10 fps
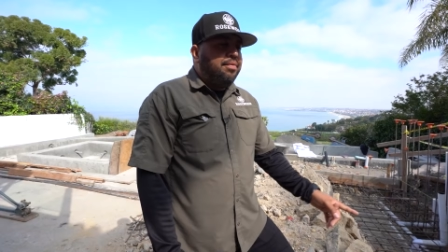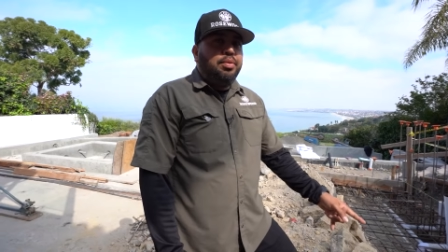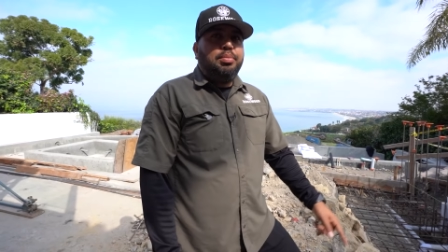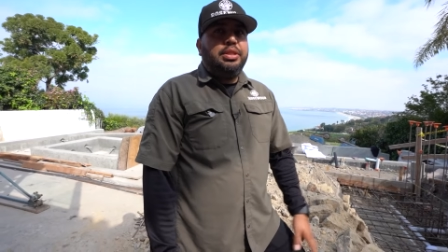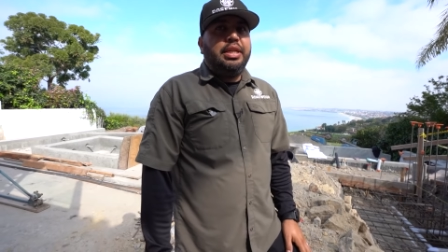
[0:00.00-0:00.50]

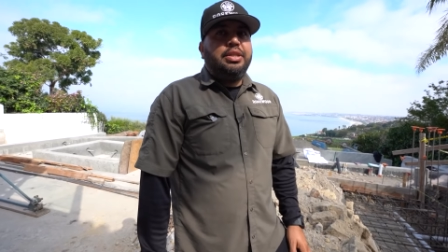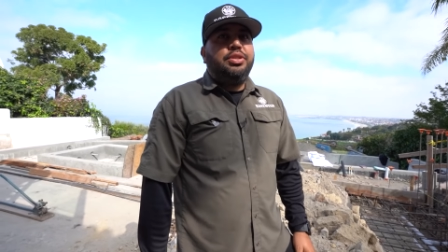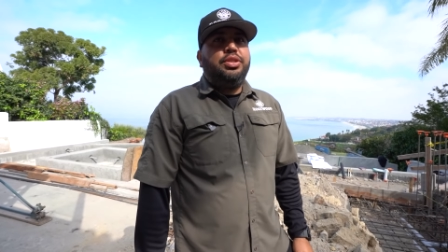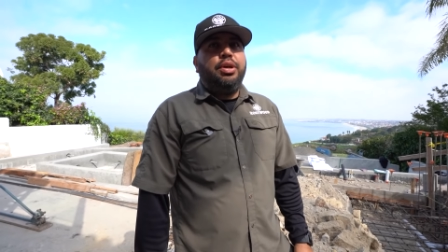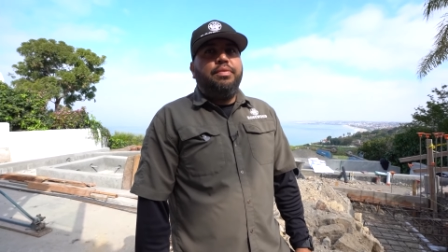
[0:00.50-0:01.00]
create these
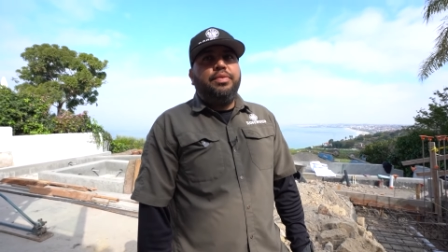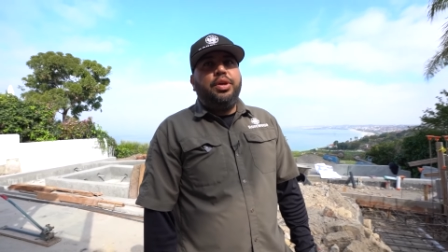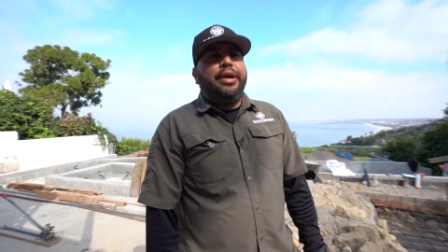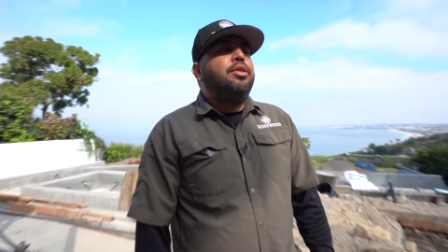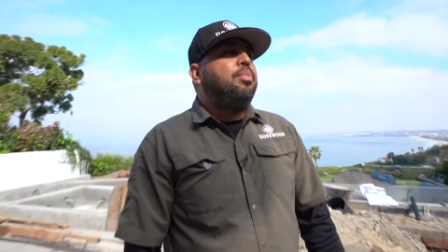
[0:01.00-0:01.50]
projects.
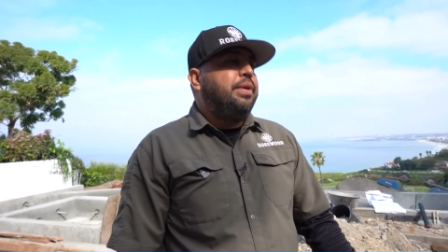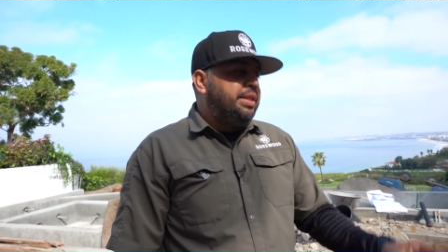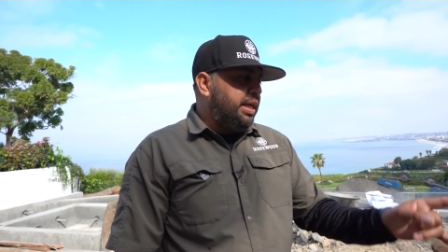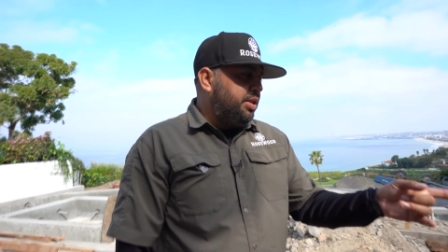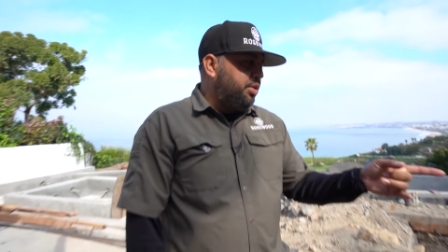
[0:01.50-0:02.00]
It's just not
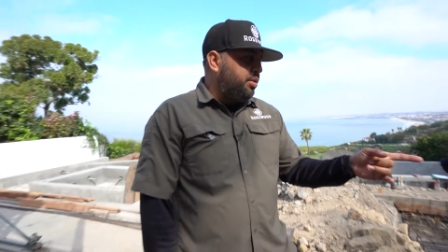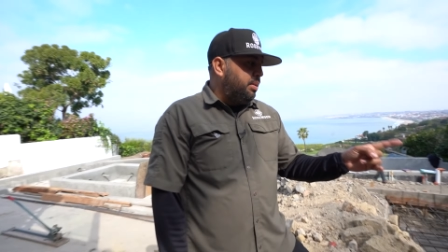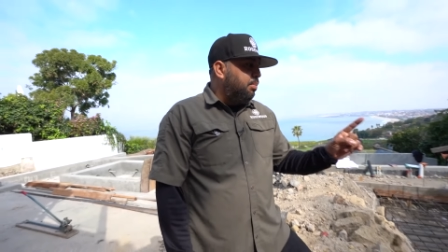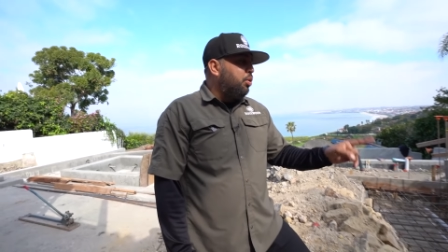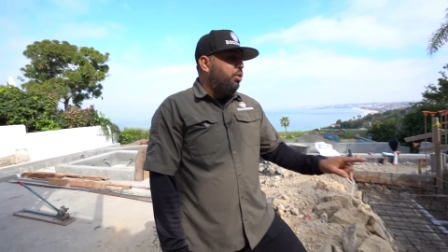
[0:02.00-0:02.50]
like a little
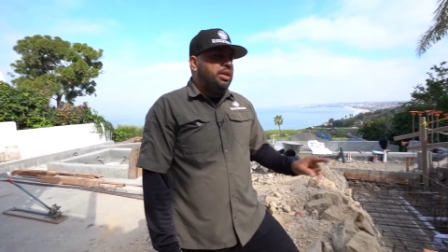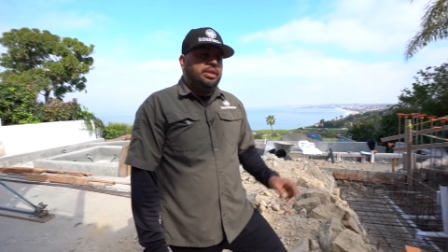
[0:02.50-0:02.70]
drawing